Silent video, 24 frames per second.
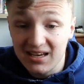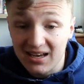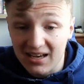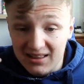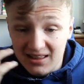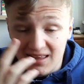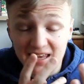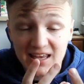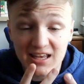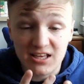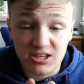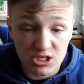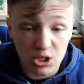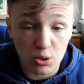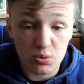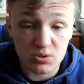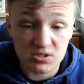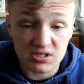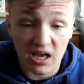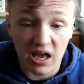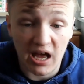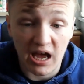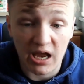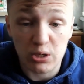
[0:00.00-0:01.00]
a League 2
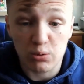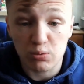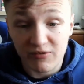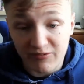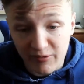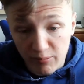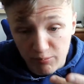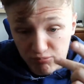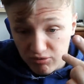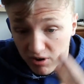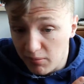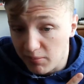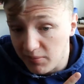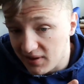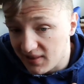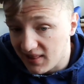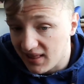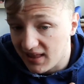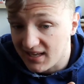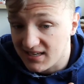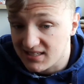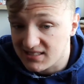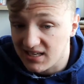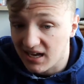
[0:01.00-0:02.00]
side with a Premier
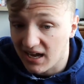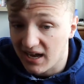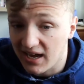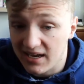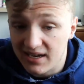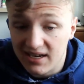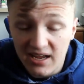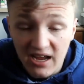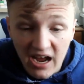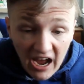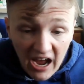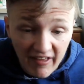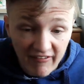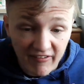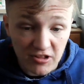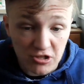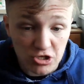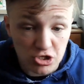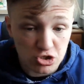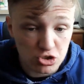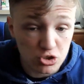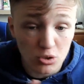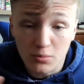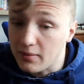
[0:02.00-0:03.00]
League side, and then
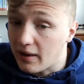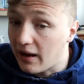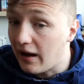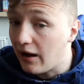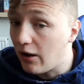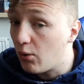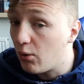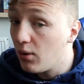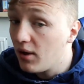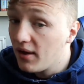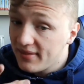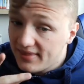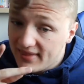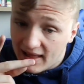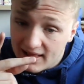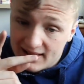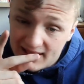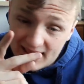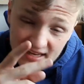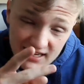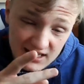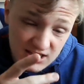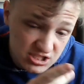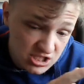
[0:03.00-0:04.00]
somehow that
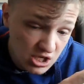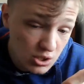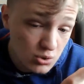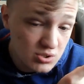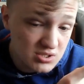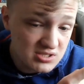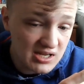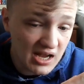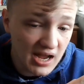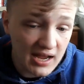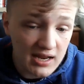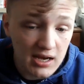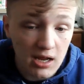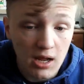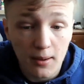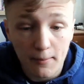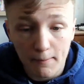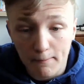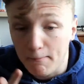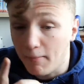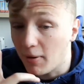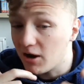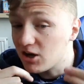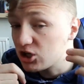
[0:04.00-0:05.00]
League 2 side
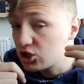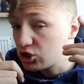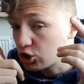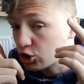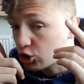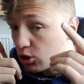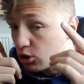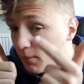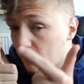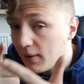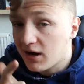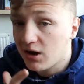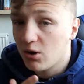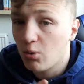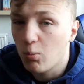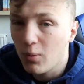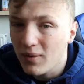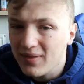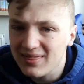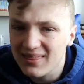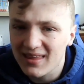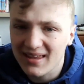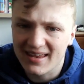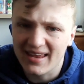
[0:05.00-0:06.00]
managed to come back and
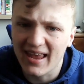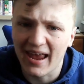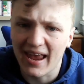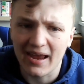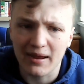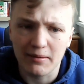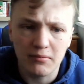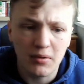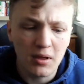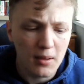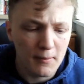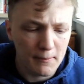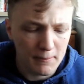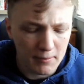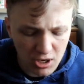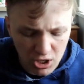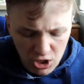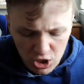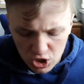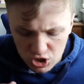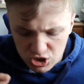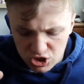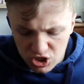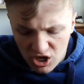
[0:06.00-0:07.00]
win the game
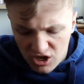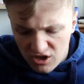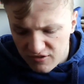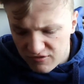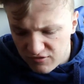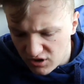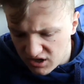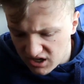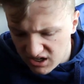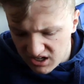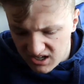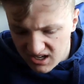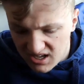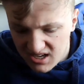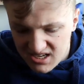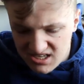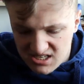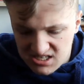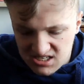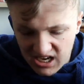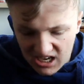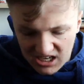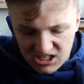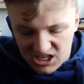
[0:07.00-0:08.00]
because fucking
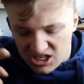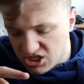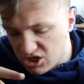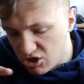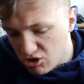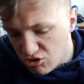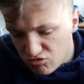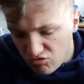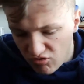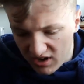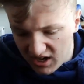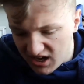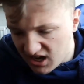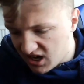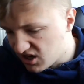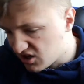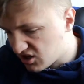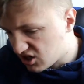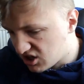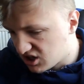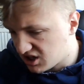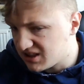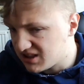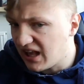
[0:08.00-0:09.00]
62 rated
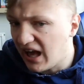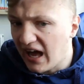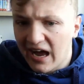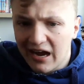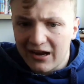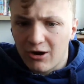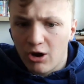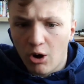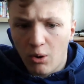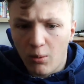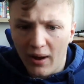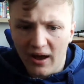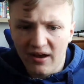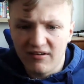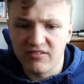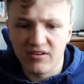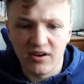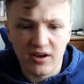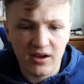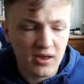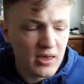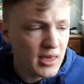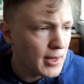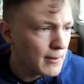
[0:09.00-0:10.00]
Clark or
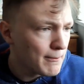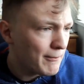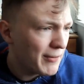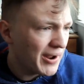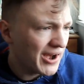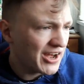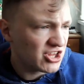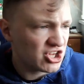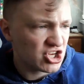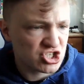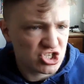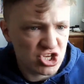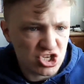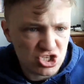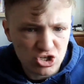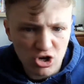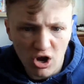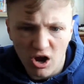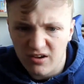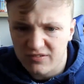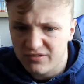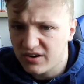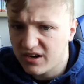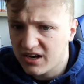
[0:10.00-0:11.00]
whatever manages to score
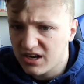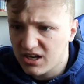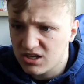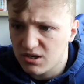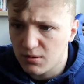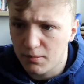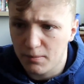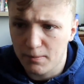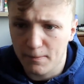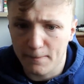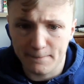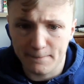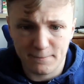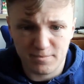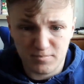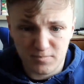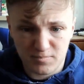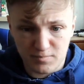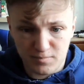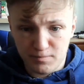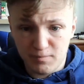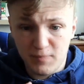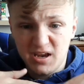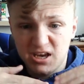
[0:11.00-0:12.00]
a fucking
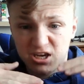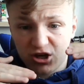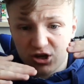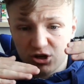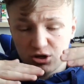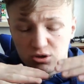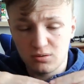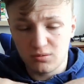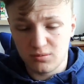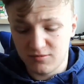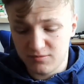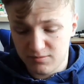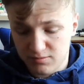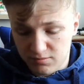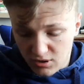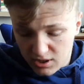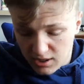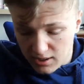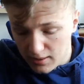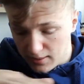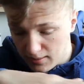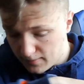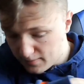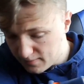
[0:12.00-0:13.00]
mid
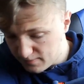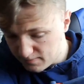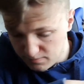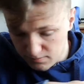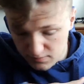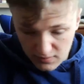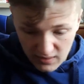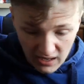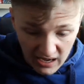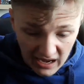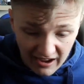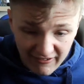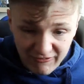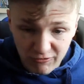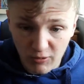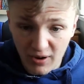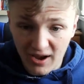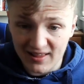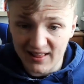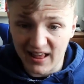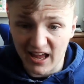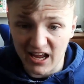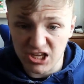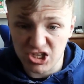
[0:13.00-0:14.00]
fucking halfway
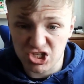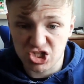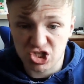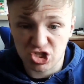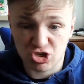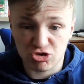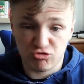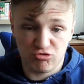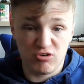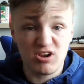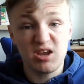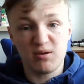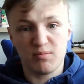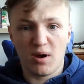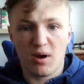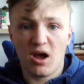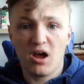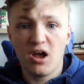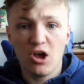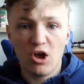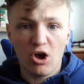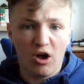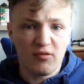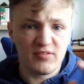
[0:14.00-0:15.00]
line screamer
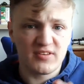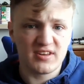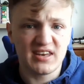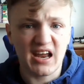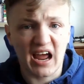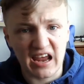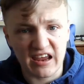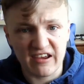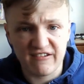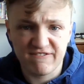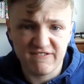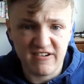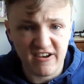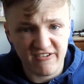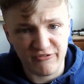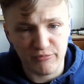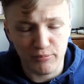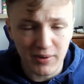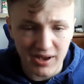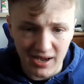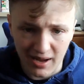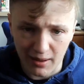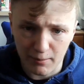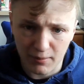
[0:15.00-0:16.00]
on the 95th
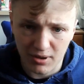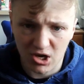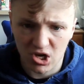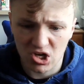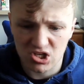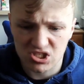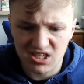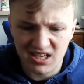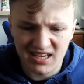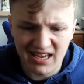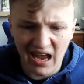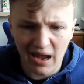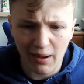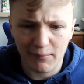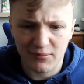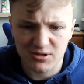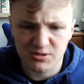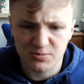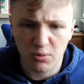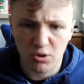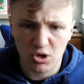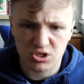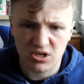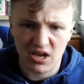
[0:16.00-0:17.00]
minute because the game was
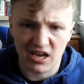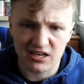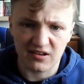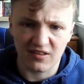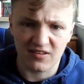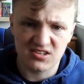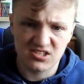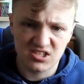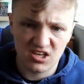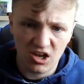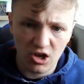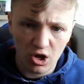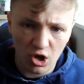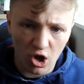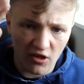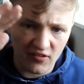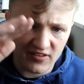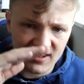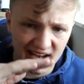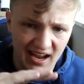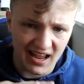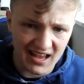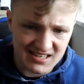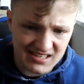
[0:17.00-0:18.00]
supposed to end us on the
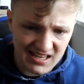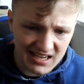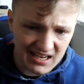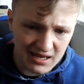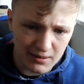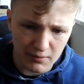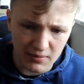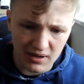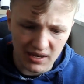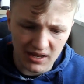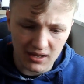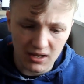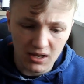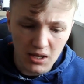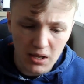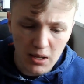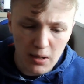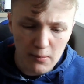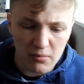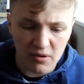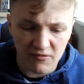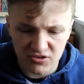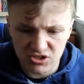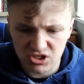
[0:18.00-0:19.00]
92nd minute,
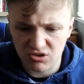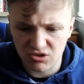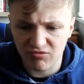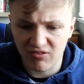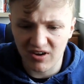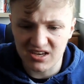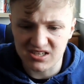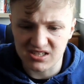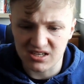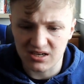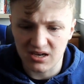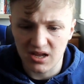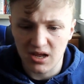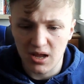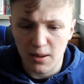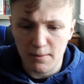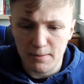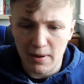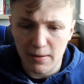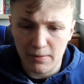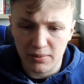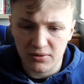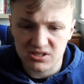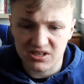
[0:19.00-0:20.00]
but for some reason
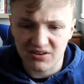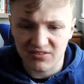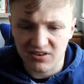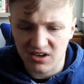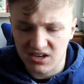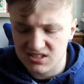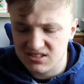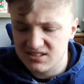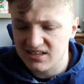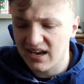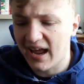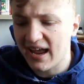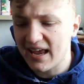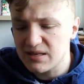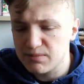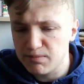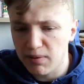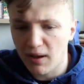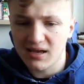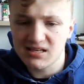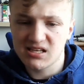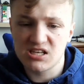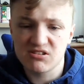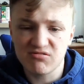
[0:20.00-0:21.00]
people are having those nice
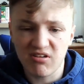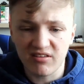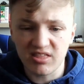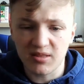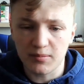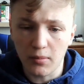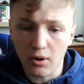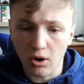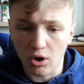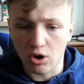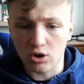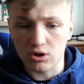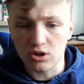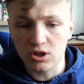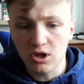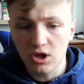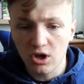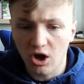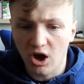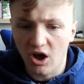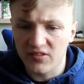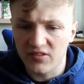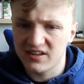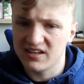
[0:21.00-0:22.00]
passes around the ball
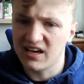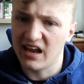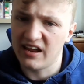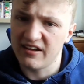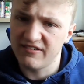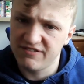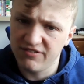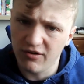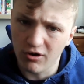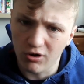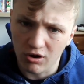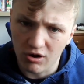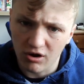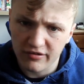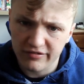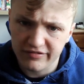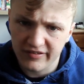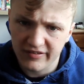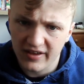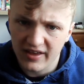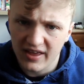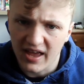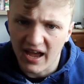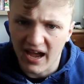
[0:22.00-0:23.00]
on the 94th
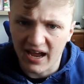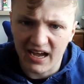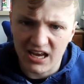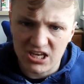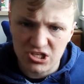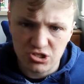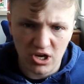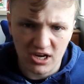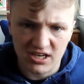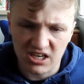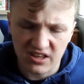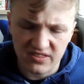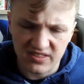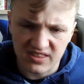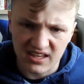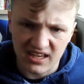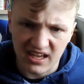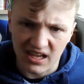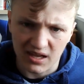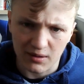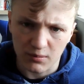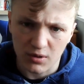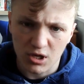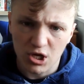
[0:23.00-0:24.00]
and it's not ended the
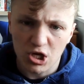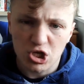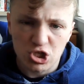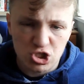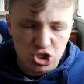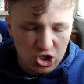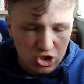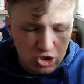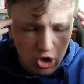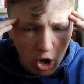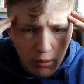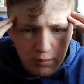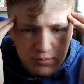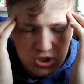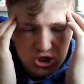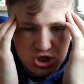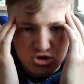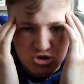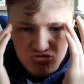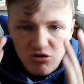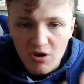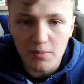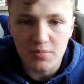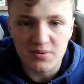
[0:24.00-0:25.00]
game. Stop
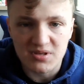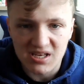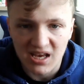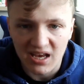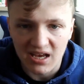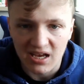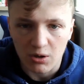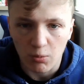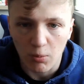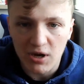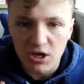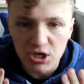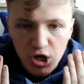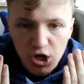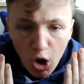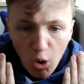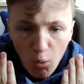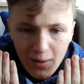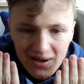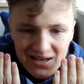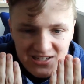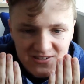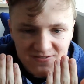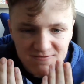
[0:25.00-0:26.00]
scripting, we know
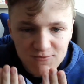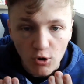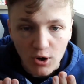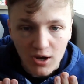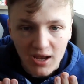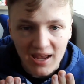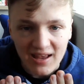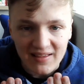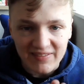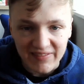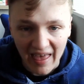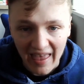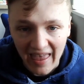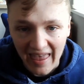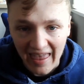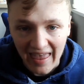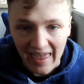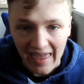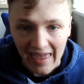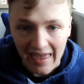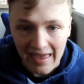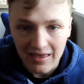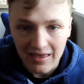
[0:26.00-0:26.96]
it's fucking there.